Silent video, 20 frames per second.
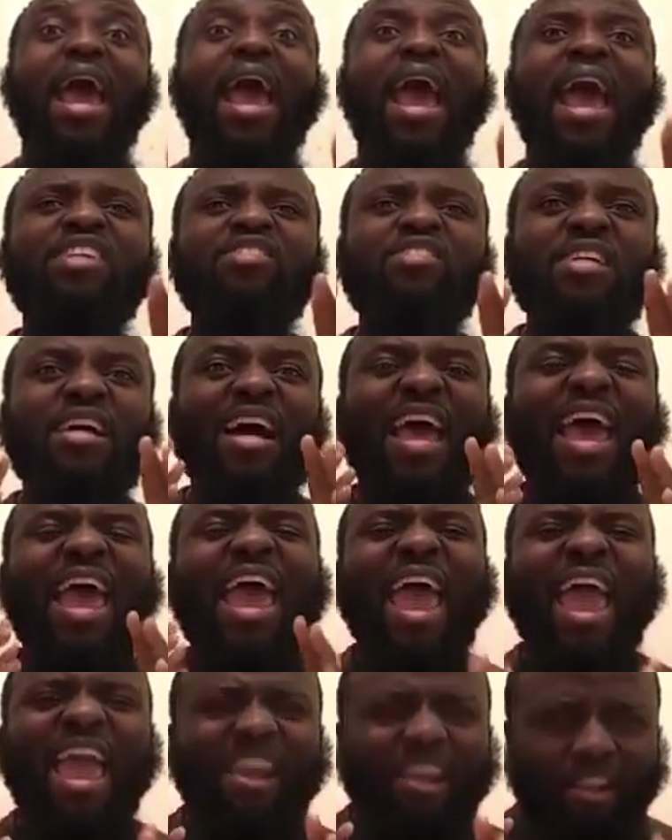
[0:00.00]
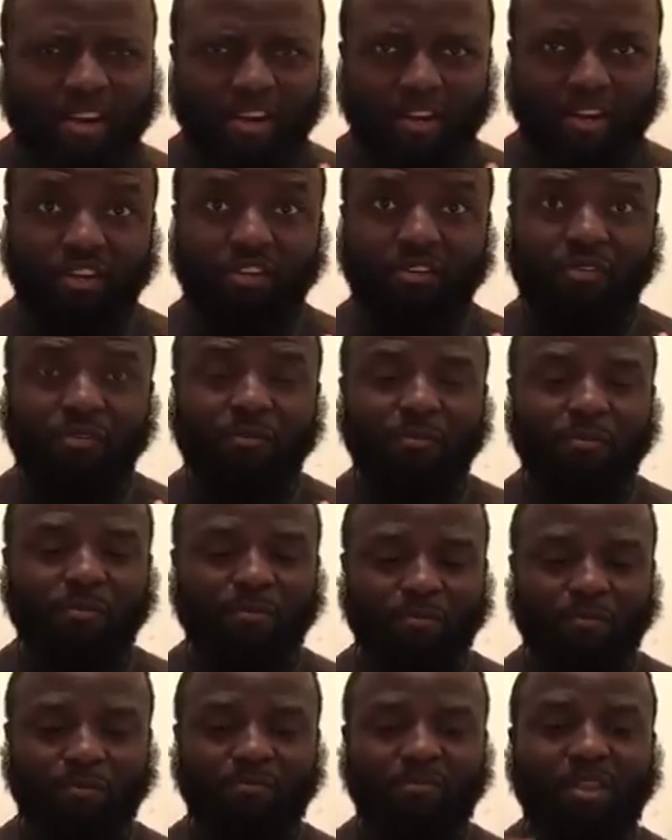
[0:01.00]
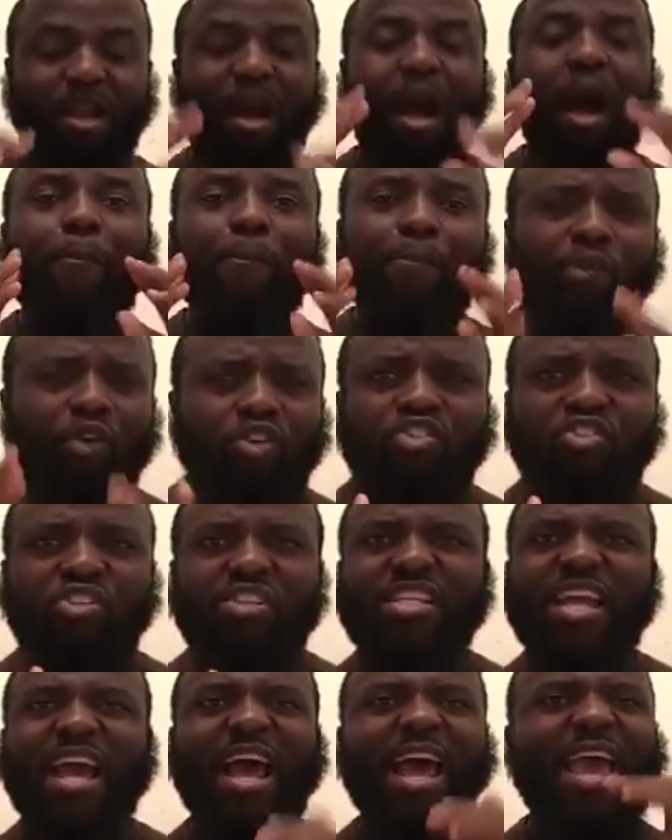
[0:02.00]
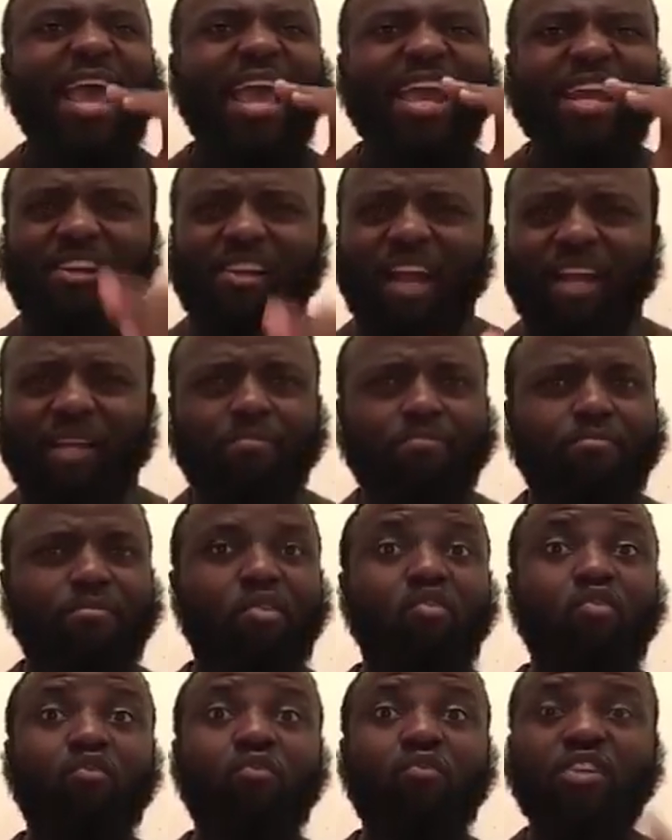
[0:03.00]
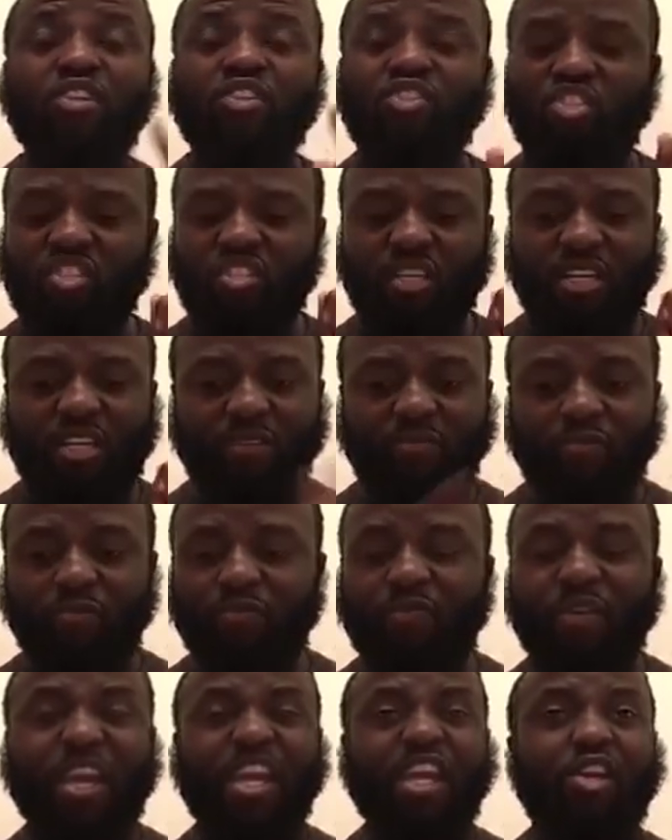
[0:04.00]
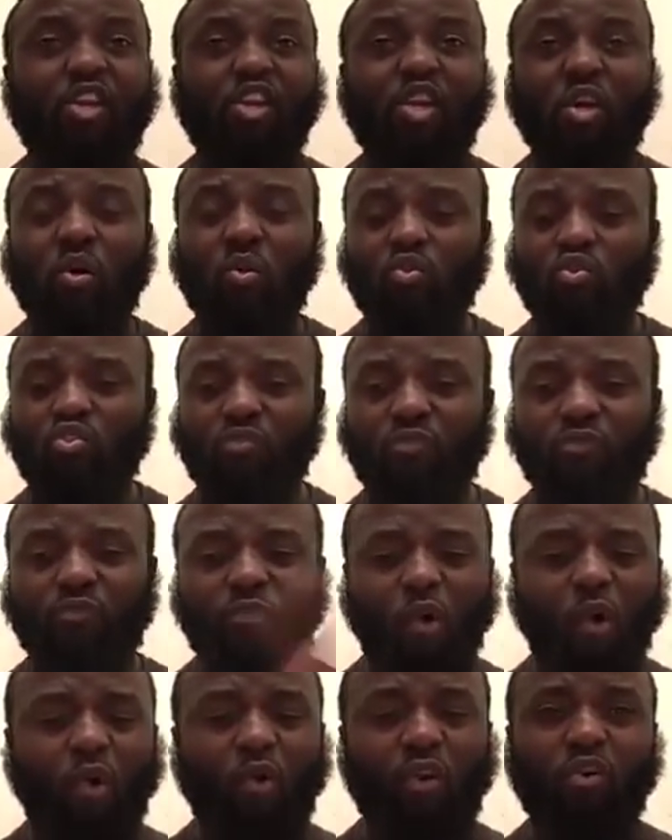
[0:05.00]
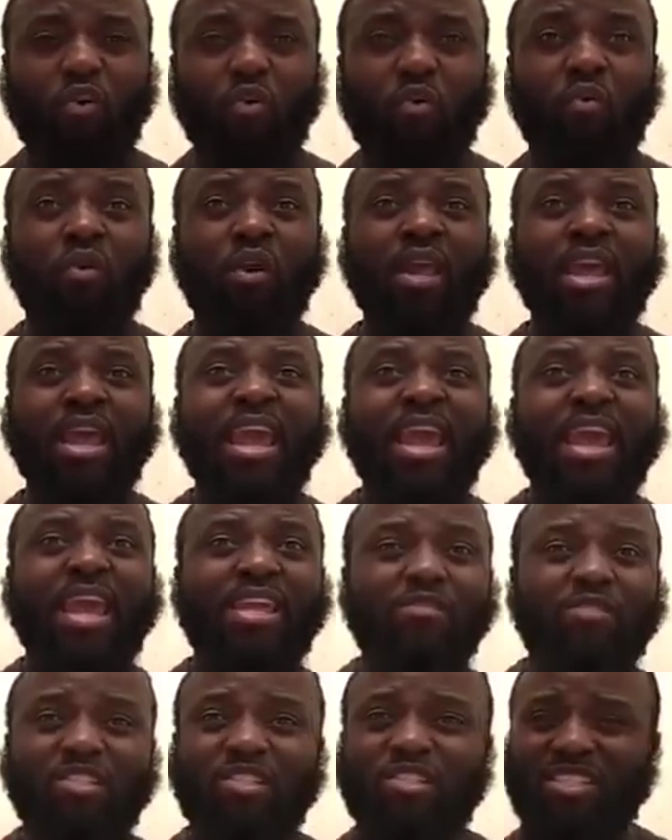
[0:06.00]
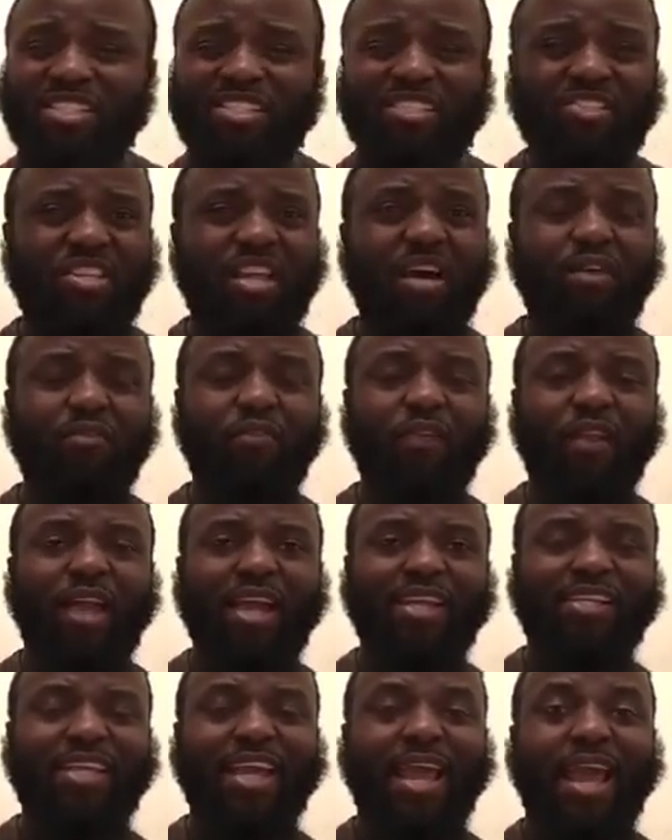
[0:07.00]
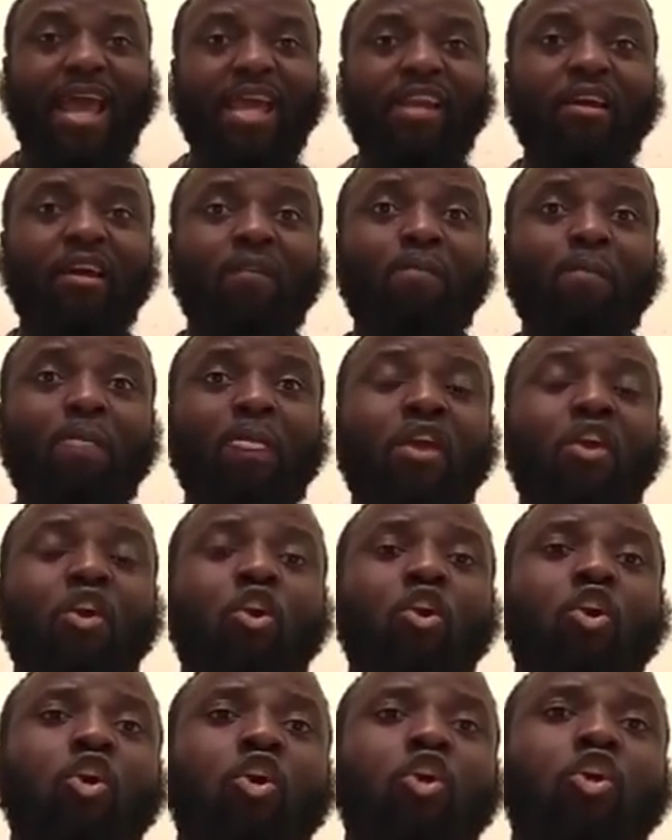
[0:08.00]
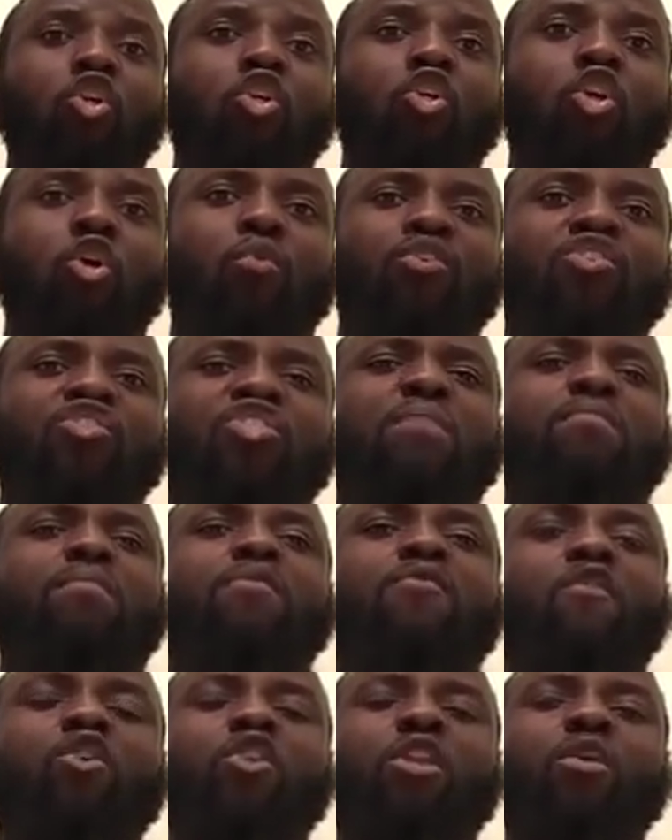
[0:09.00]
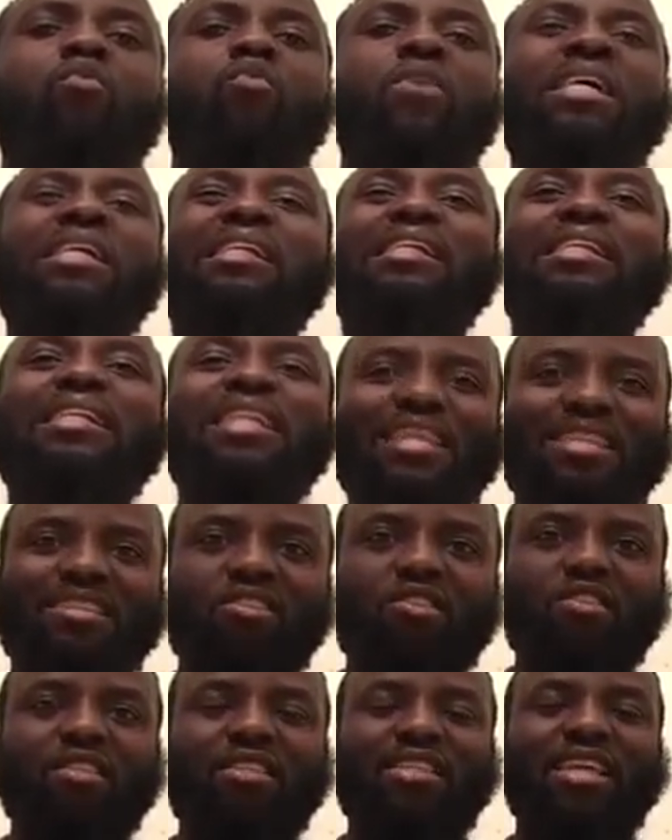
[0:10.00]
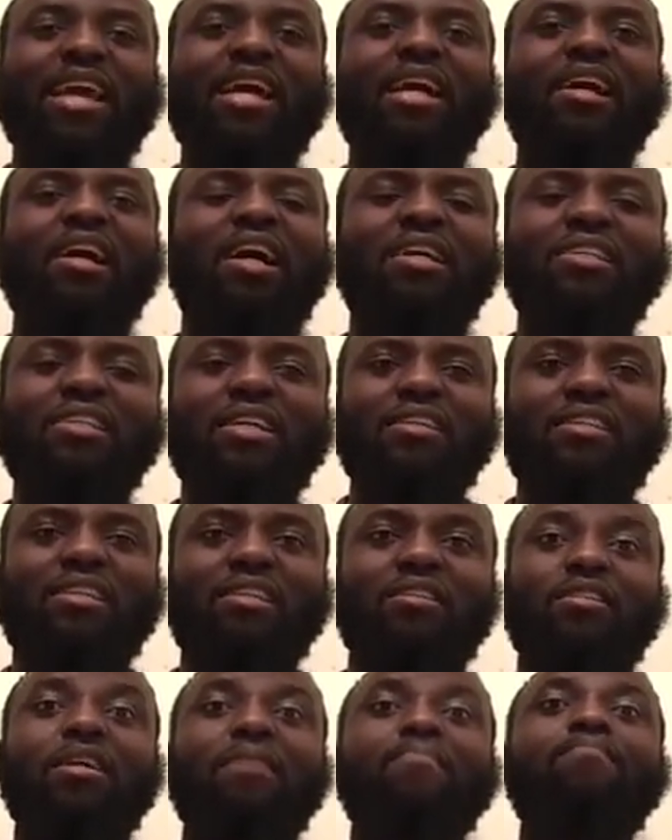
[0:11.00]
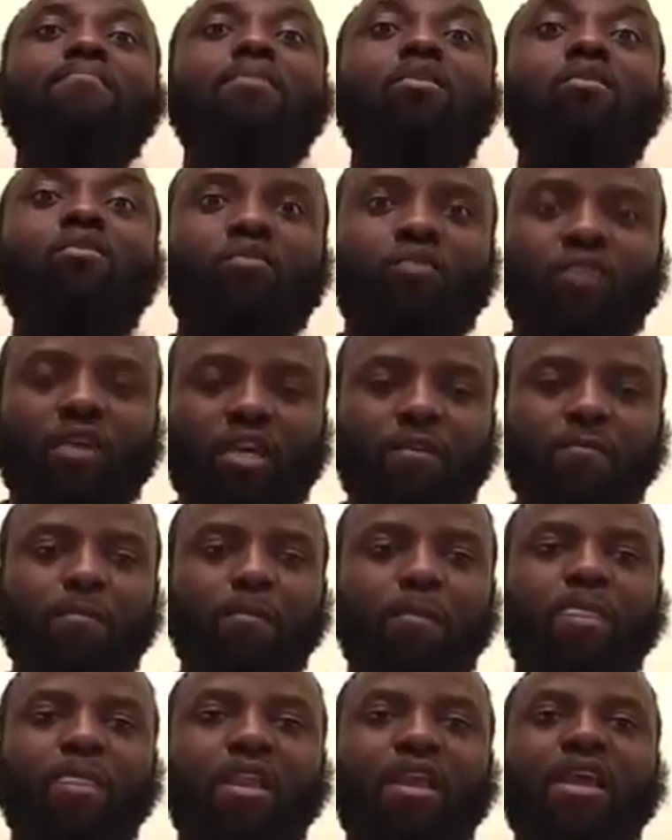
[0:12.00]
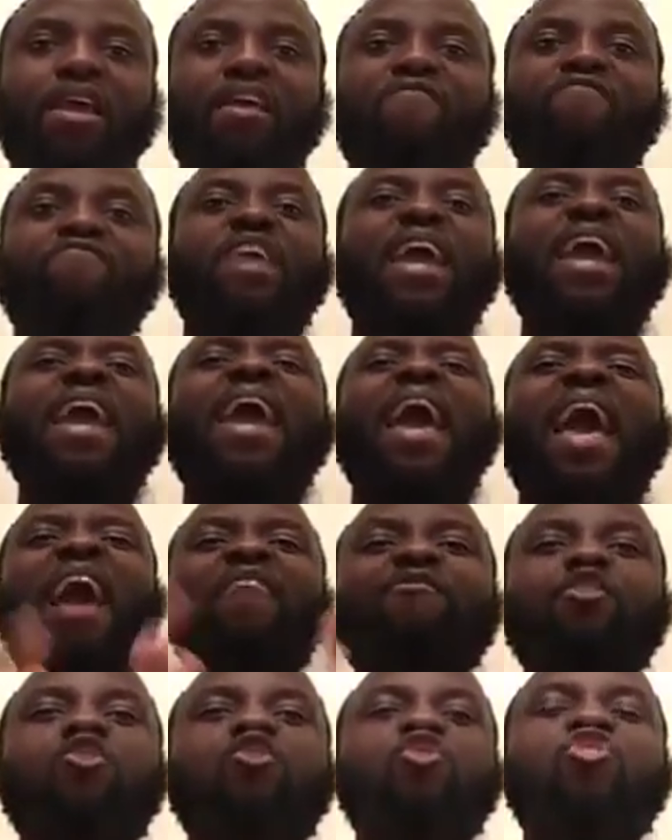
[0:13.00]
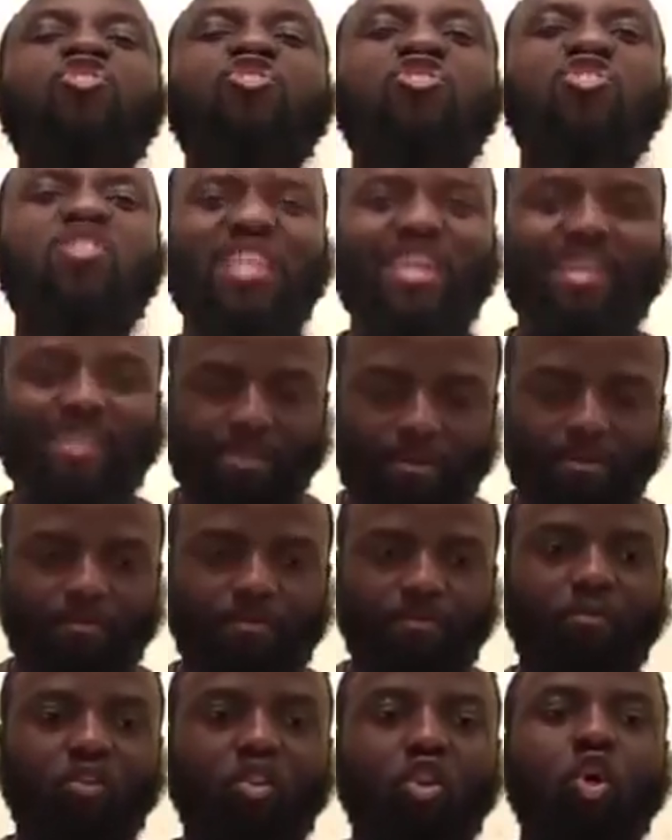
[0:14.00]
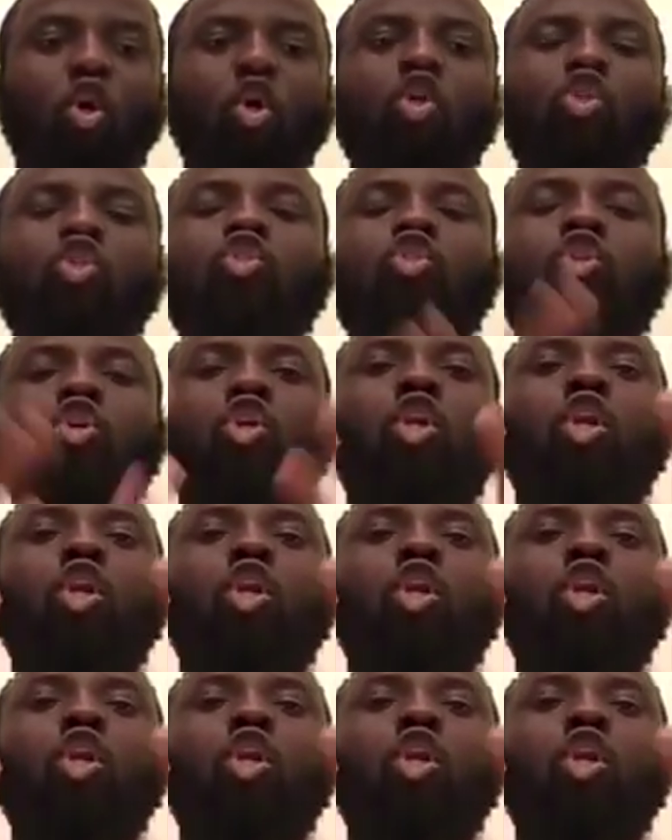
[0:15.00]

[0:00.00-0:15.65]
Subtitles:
As an editor, a person that edit like movies, videos, photo, and stuff like that, you will see before the release the movie, they have to sit to